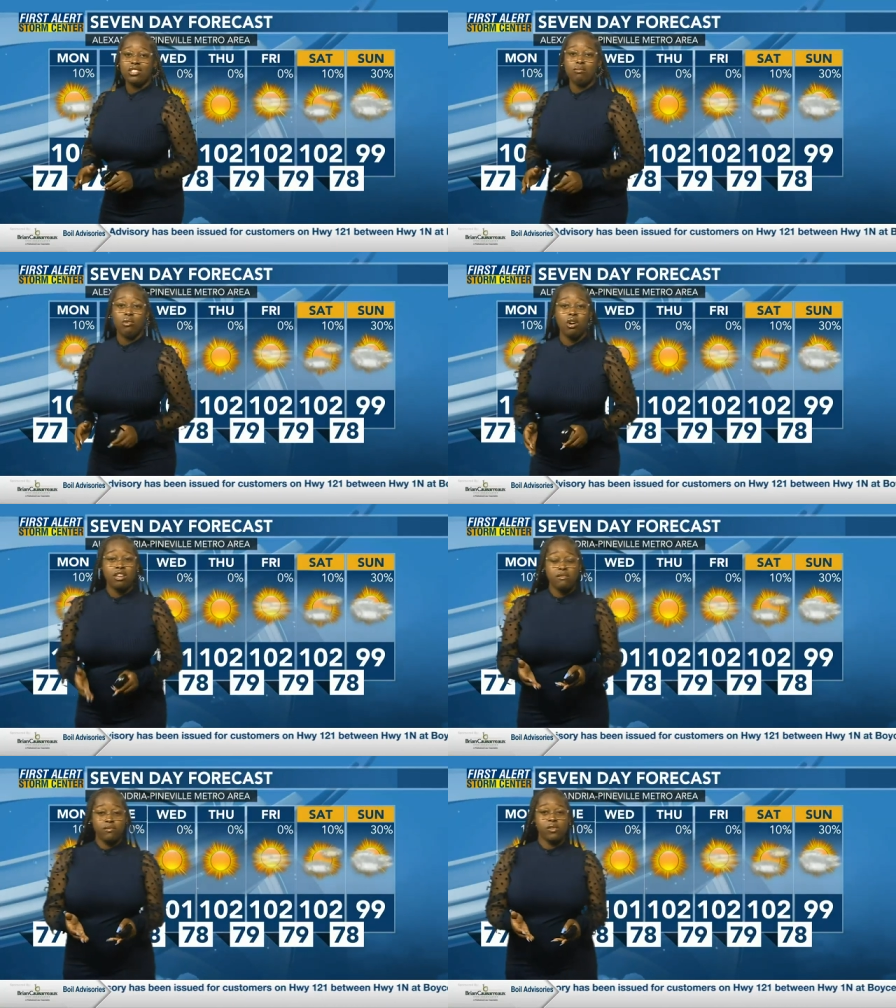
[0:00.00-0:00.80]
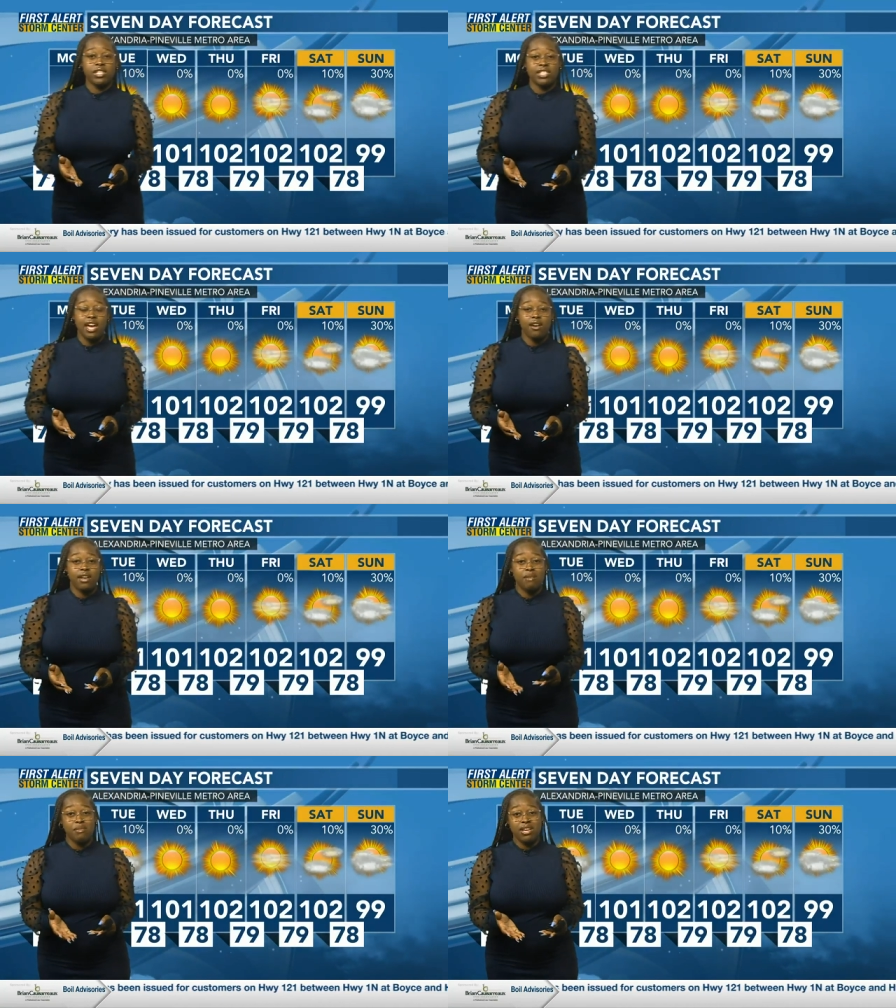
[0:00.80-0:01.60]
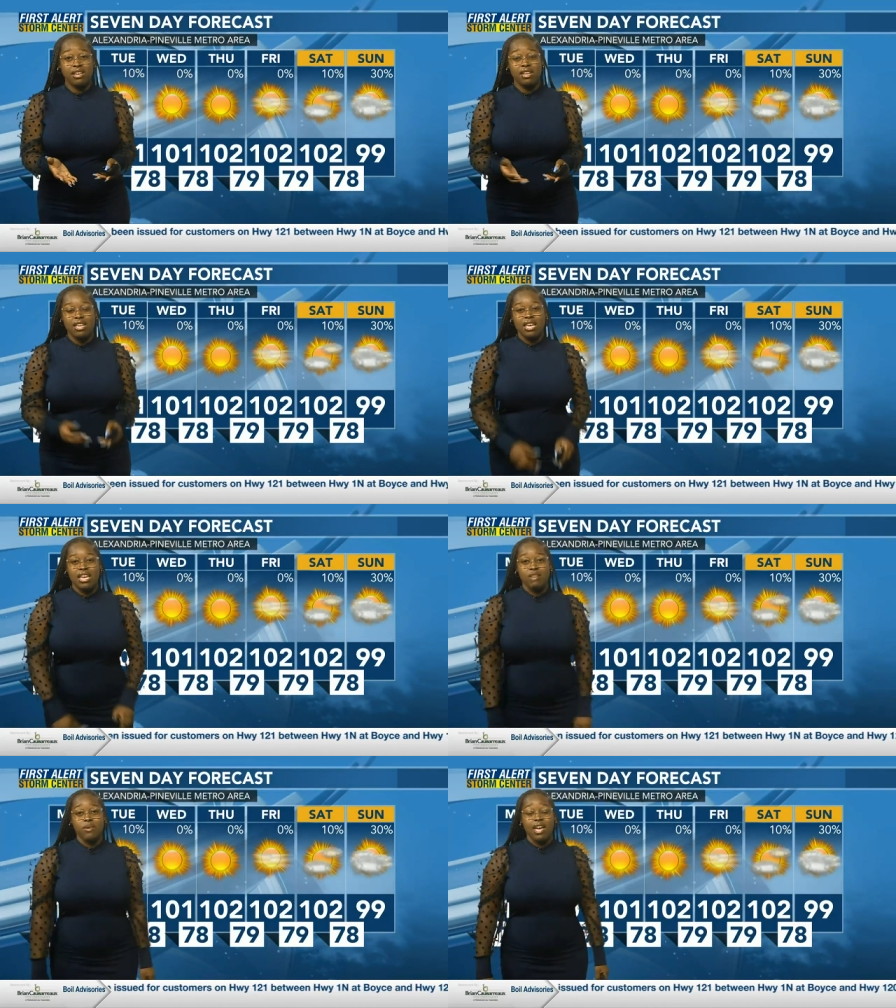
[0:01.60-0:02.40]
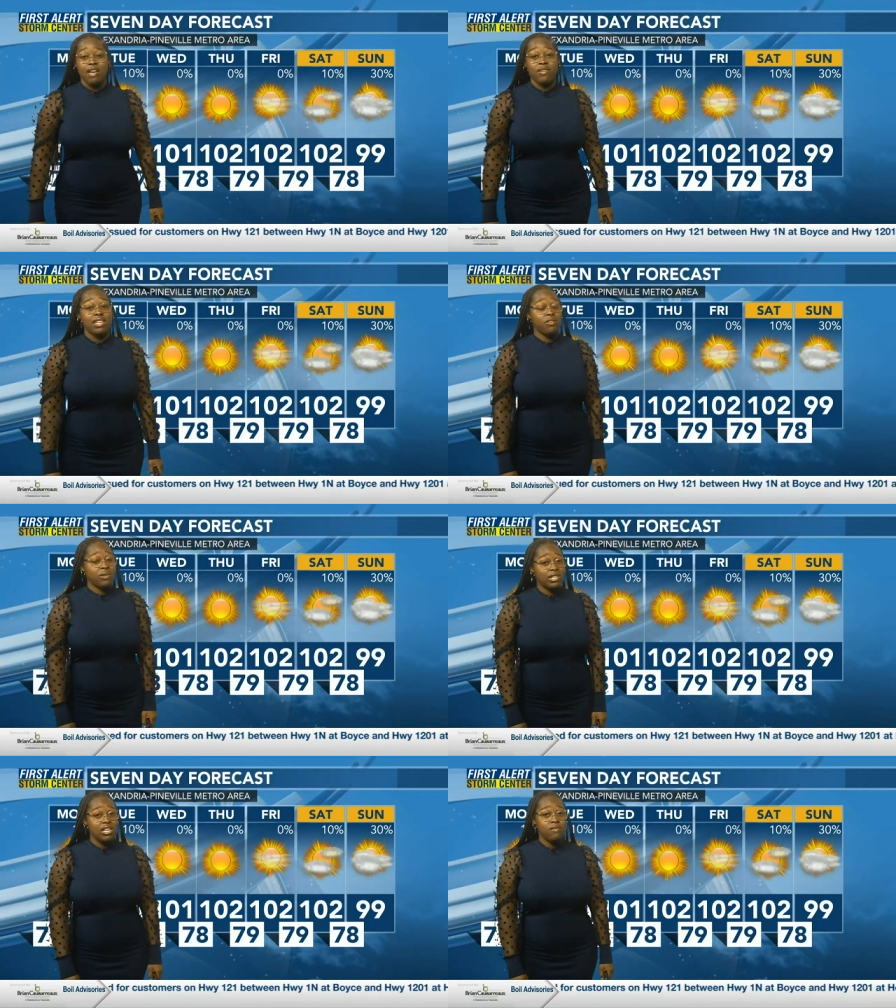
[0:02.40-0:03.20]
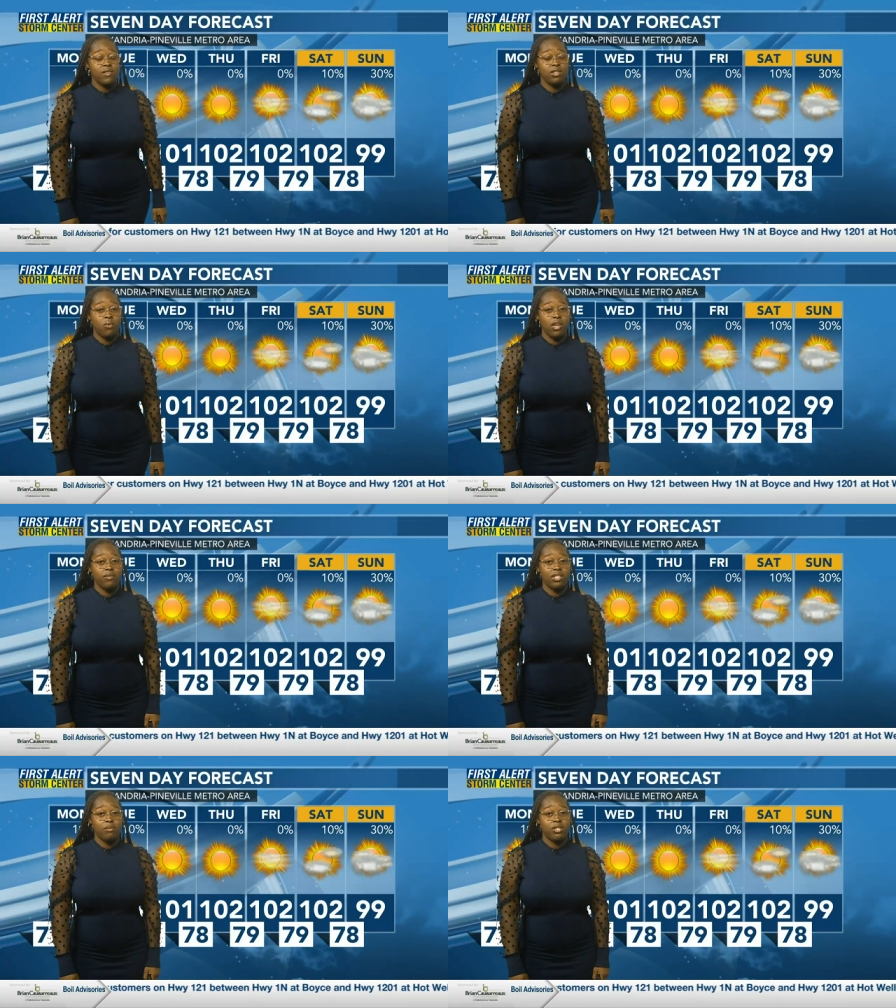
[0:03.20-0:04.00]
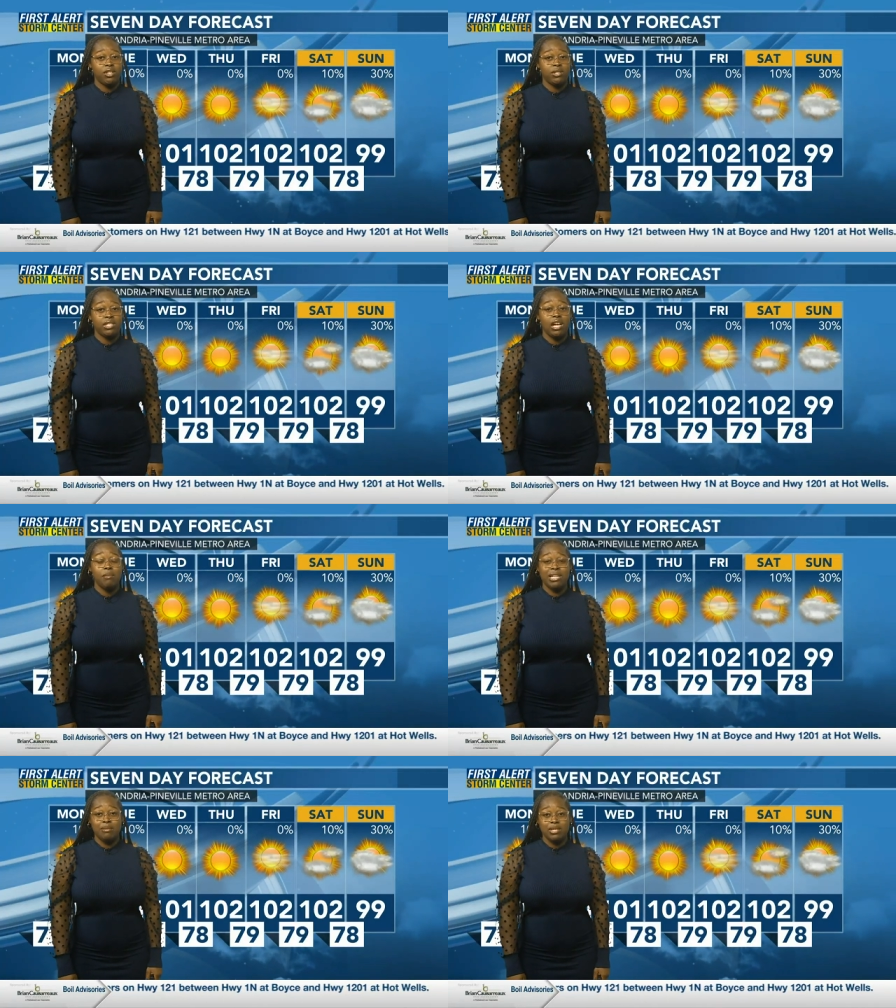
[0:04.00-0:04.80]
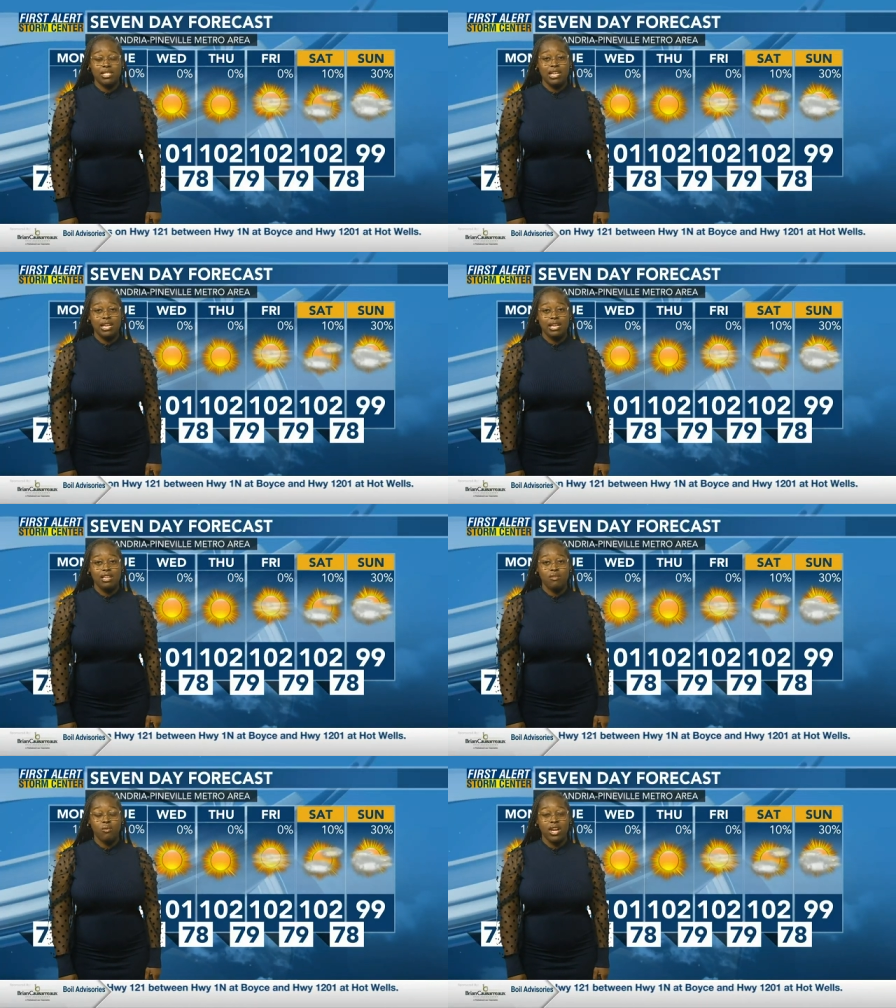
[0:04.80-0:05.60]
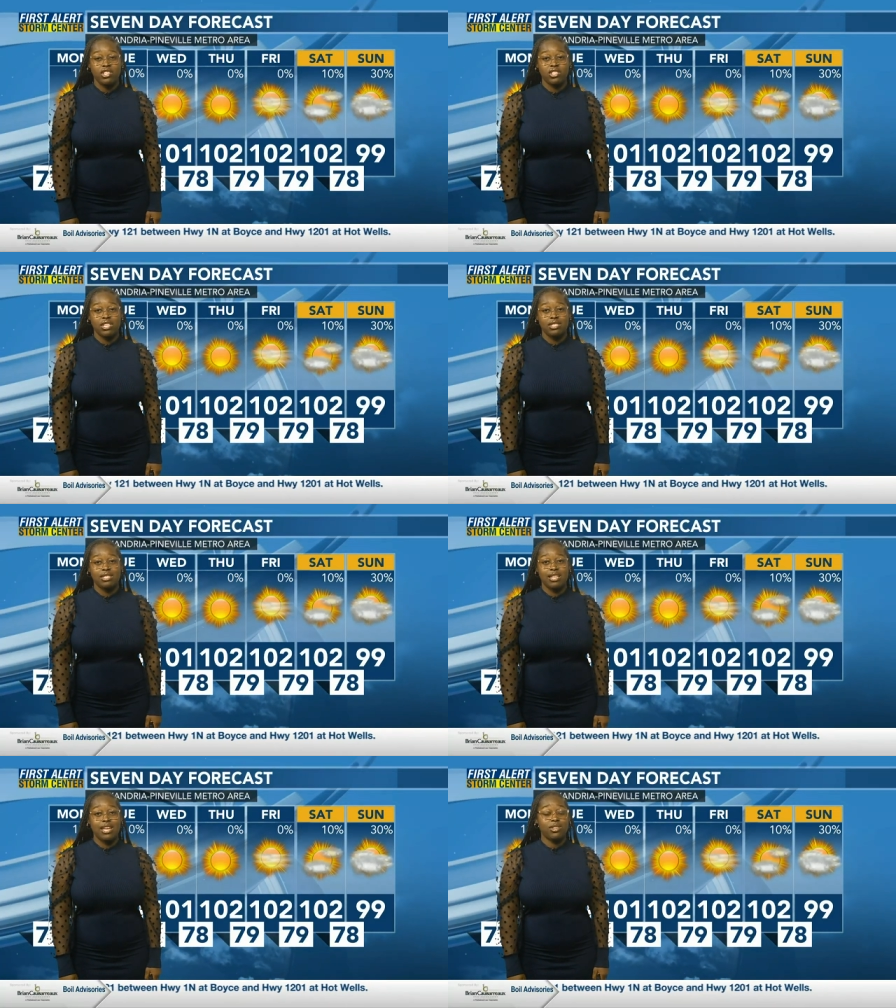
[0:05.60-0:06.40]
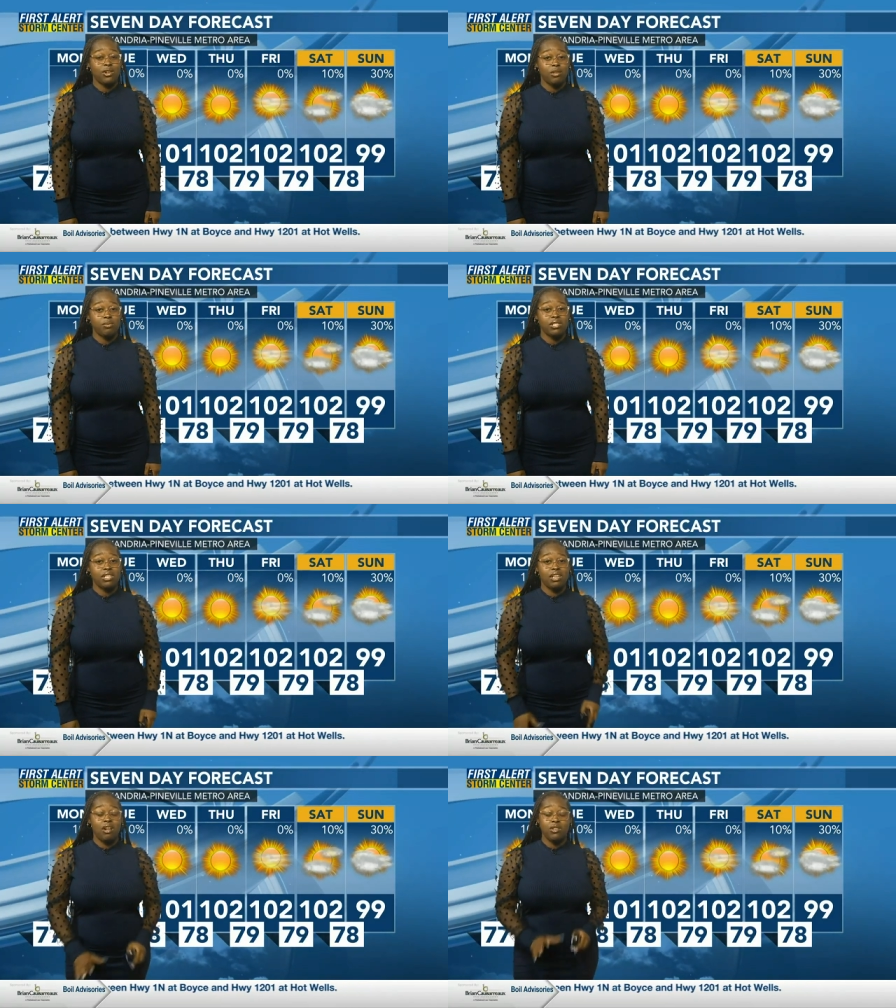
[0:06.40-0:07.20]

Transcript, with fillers: tomorrow, even for Saturday. But if we have any relief in the way of temperatures coming up Sunday, rain chances at 30%.